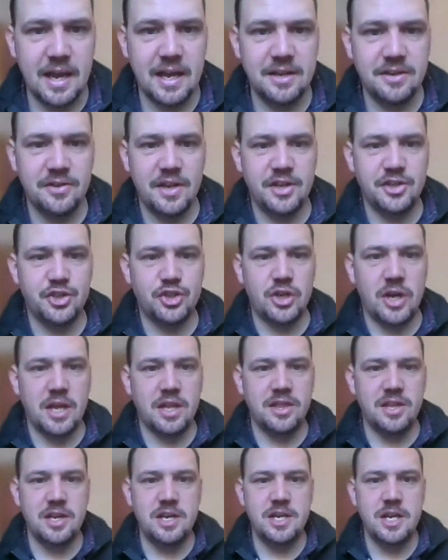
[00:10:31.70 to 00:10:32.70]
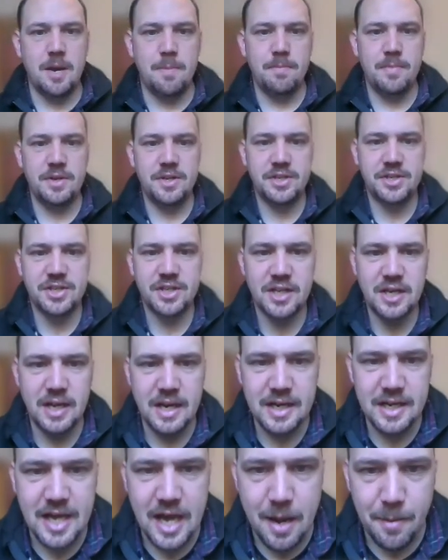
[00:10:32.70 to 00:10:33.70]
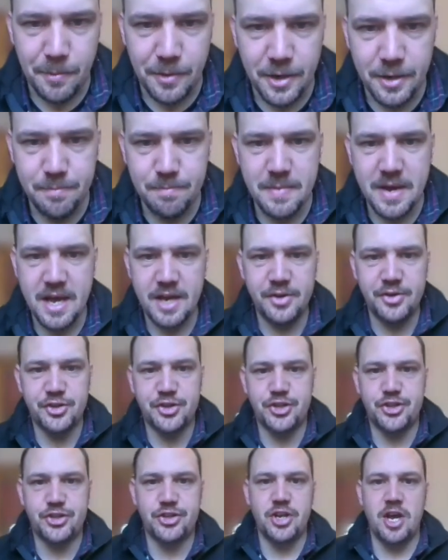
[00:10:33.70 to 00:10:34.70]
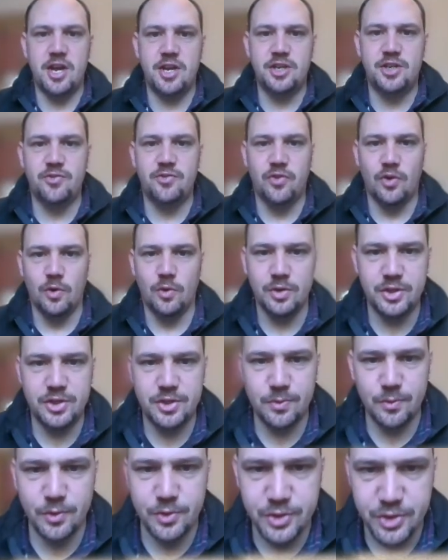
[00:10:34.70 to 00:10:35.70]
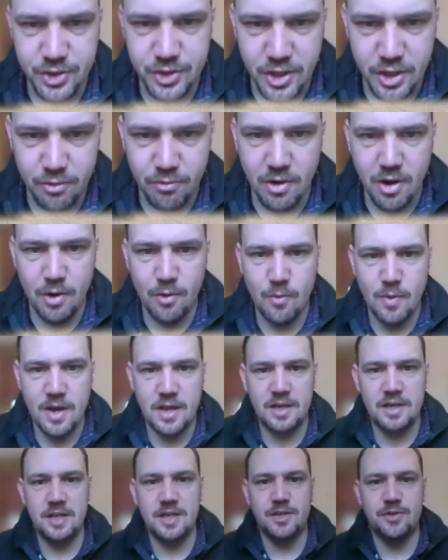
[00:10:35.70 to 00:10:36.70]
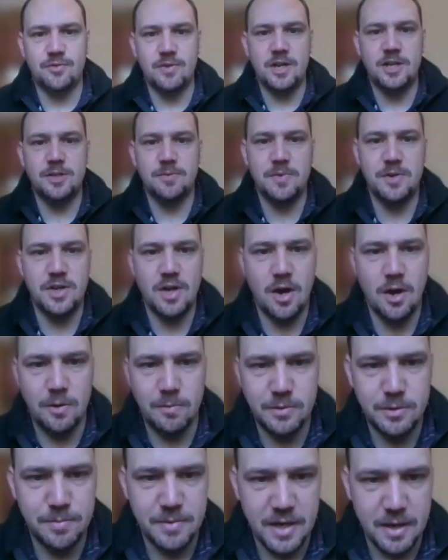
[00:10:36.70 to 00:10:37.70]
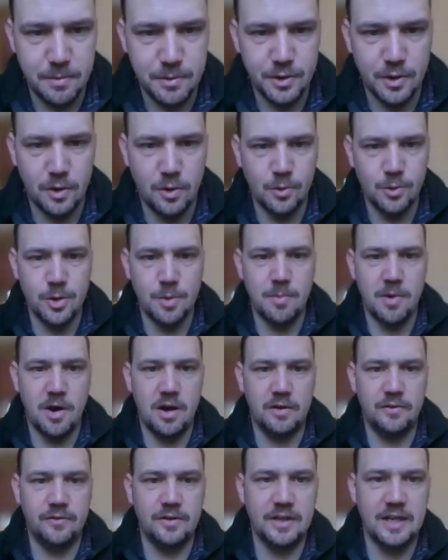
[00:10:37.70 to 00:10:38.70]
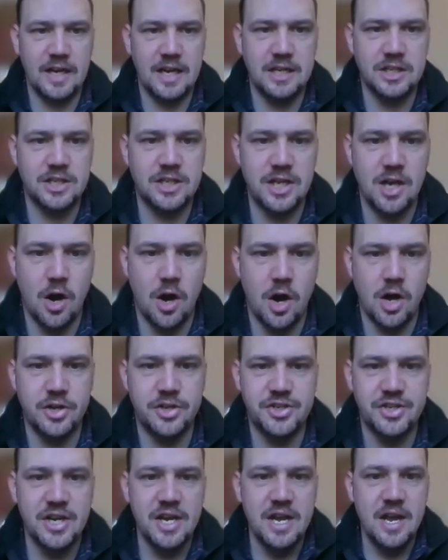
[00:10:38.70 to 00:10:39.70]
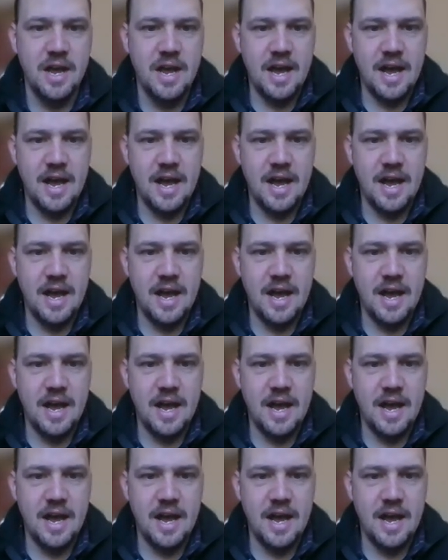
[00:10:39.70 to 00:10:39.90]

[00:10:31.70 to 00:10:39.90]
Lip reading: and their strength in numbers, the Clan Cameron men surge forwards towards the Dirt Row, where Lee's regiment hoped to be able to hold them off against the odds.